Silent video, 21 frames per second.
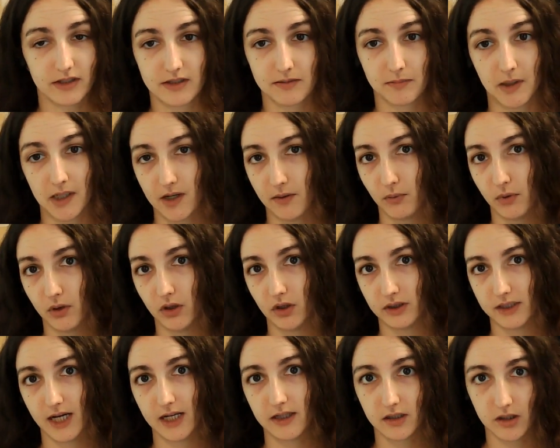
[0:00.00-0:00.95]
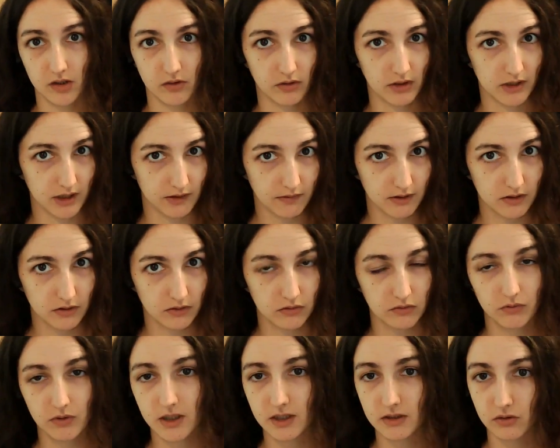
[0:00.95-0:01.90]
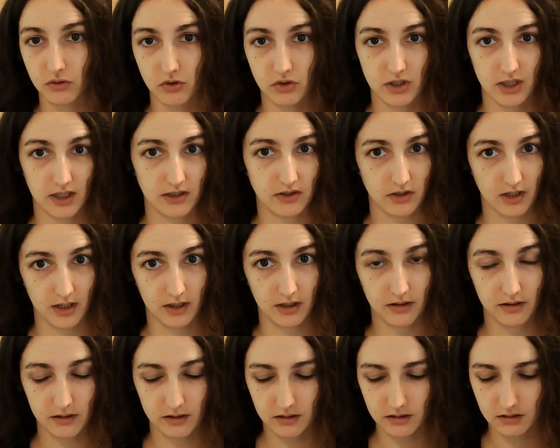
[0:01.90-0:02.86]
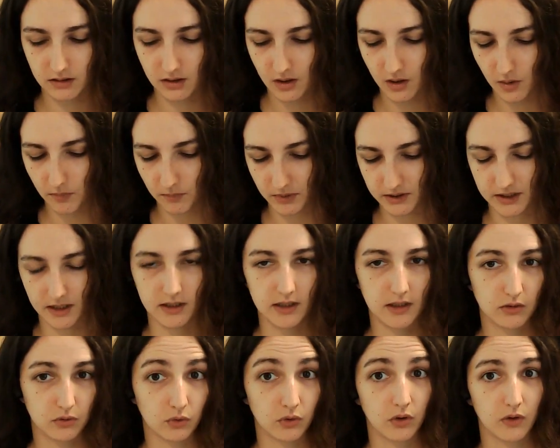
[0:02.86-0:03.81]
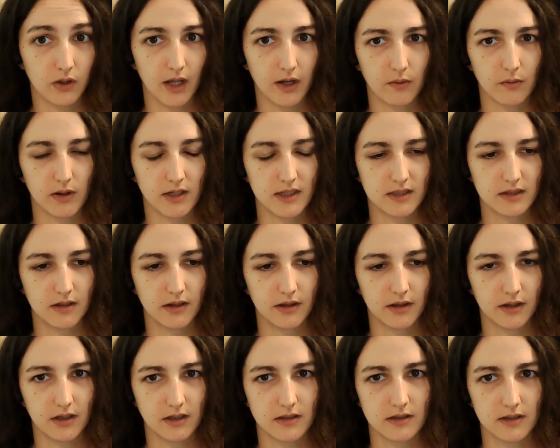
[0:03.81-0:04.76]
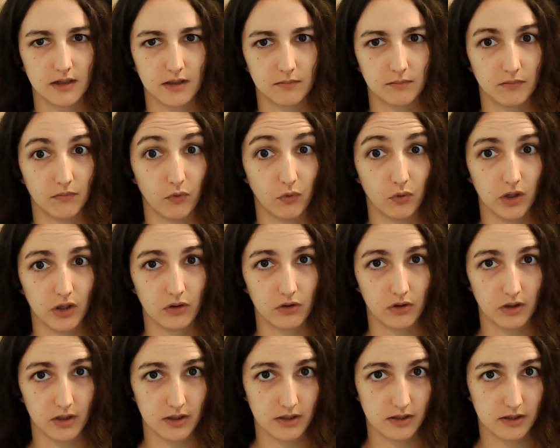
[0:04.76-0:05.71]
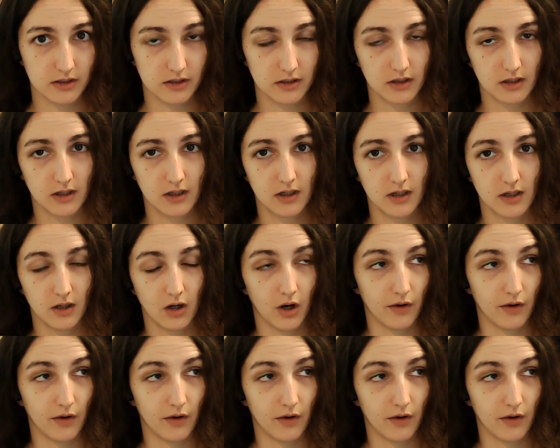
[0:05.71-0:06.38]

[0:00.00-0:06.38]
That doesn't mean I will not add creativity to it or change anything, but I need to know like what's the things that readers